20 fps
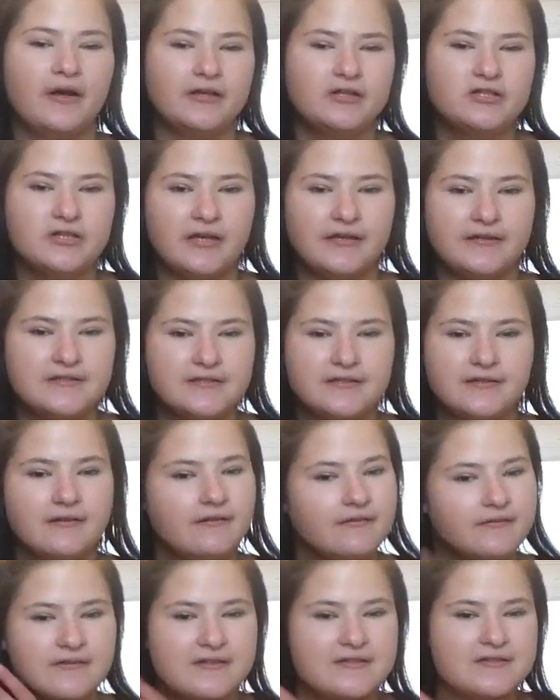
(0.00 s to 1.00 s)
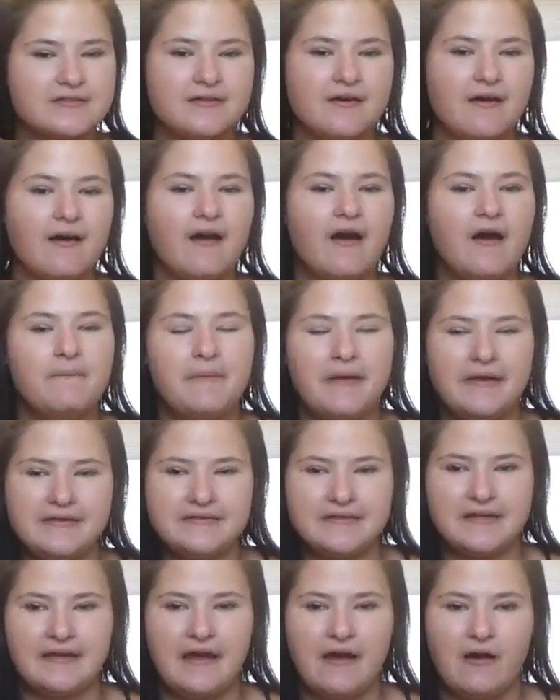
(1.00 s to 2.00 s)
much. It's just
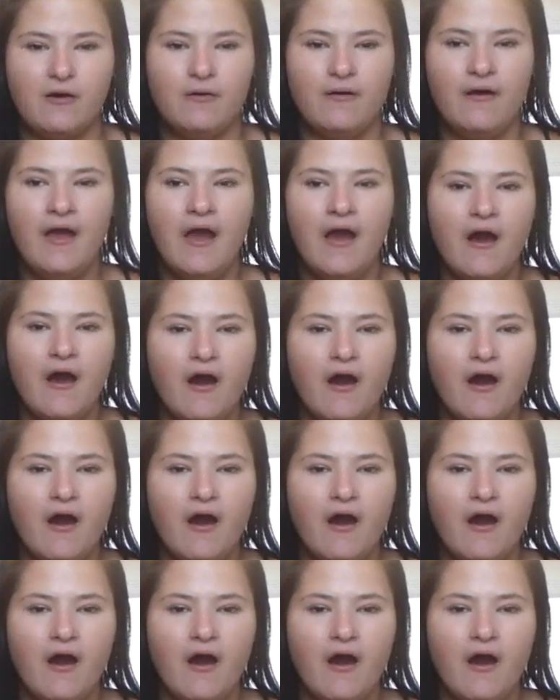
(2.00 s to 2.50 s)
amazing how